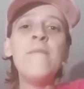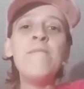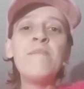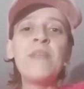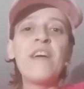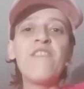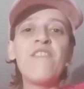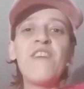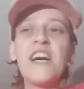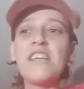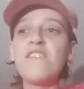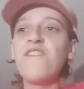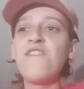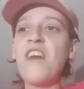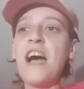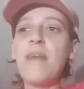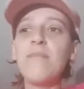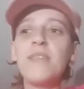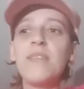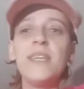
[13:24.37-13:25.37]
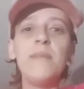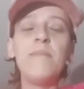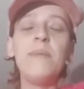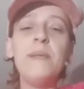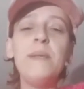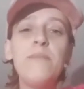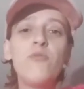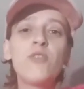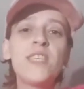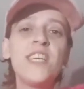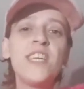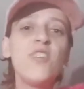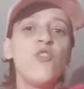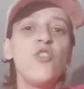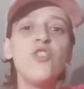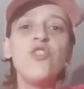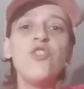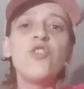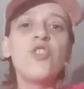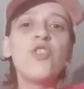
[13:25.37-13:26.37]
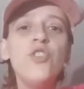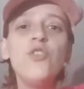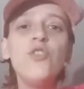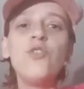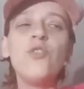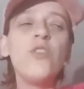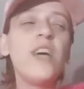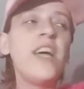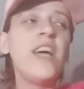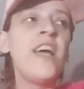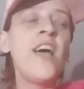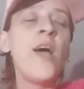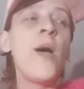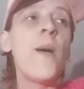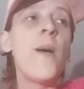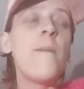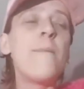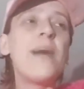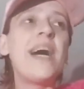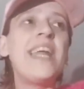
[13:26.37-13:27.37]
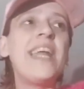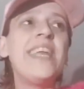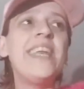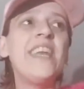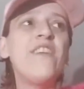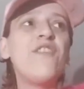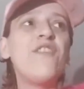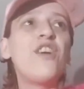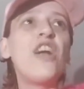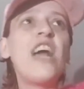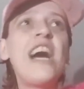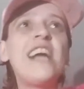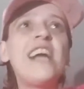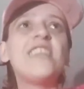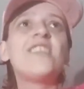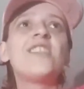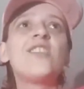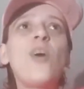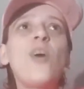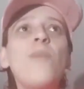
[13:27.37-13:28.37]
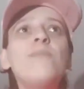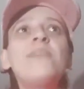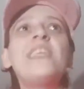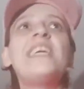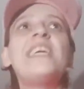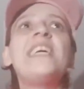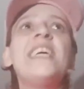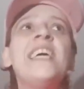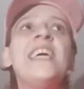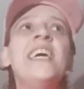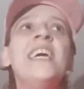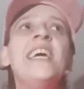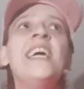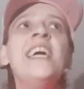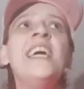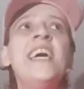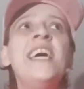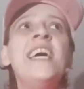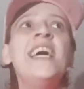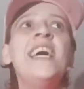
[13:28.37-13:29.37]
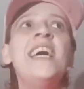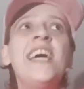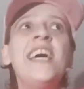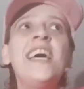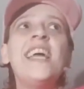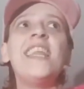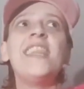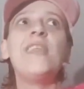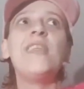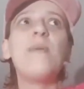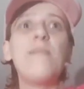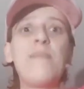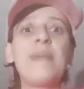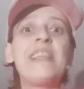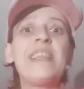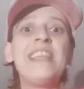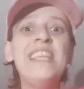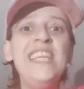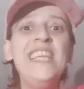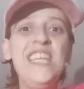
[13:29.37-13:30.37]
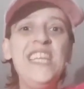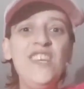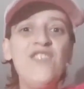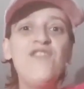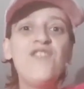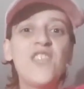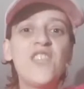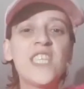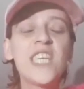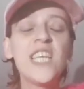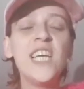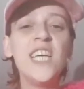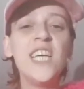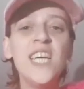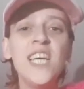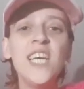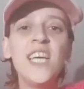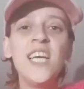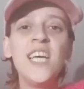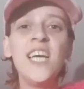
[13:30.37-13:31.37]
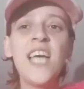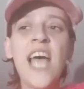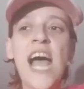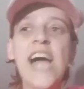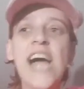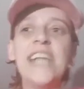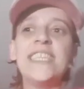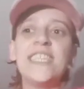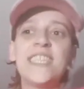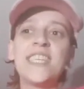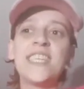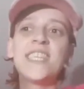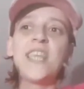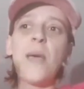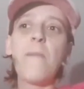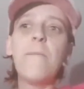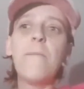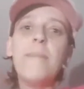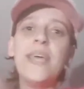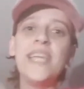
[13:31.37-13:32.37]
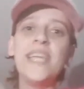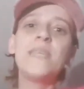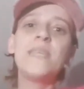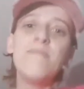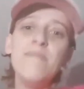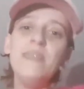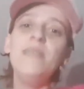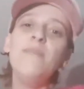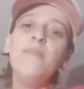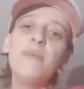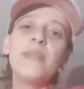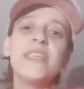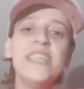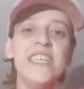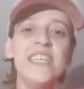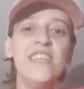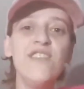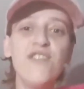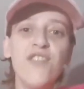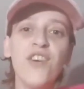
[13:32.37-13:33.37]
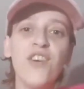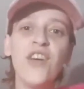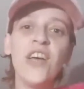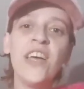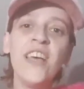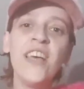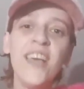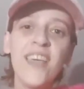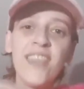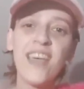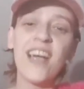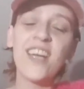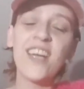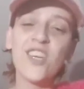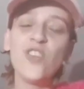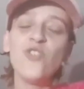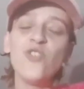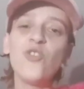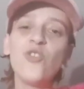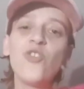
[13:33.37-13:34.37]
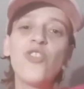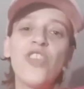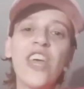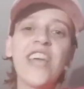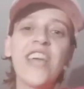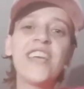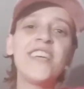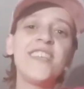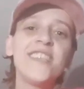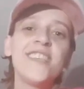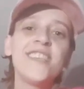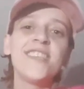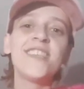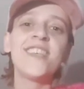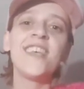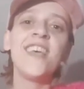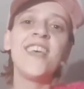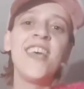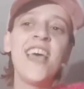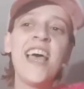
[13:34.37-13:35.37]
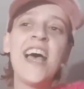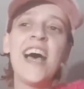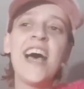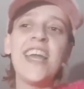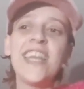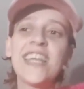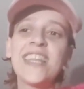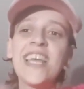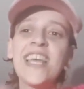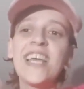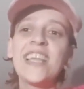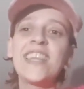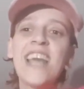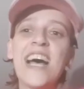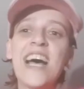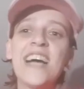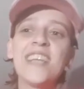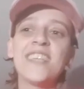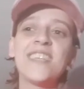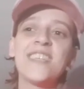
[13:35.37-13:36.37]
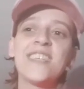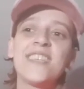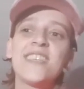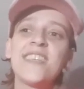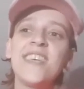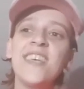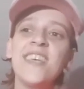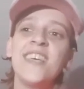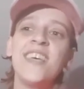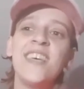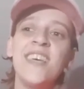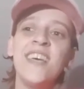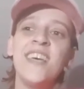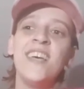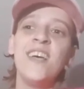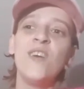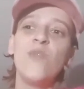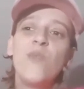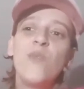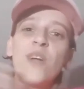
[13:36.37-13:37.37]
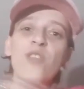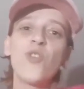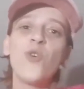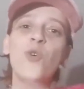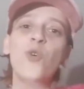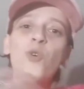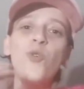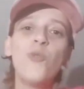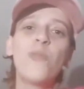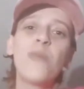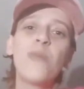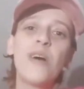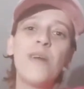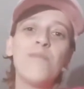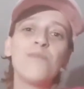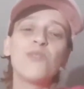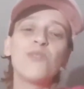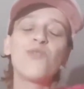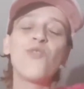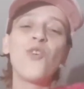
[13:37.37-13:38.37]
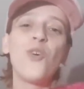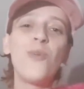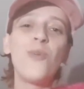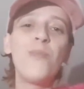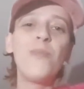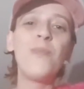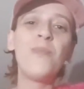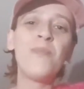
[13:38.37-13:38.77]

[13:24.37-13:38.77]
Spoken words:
I've had family and people saying, oh, you can do it, but I never had somebody that believed and that made me believe that I can do things. And I think that's where the hope comes from,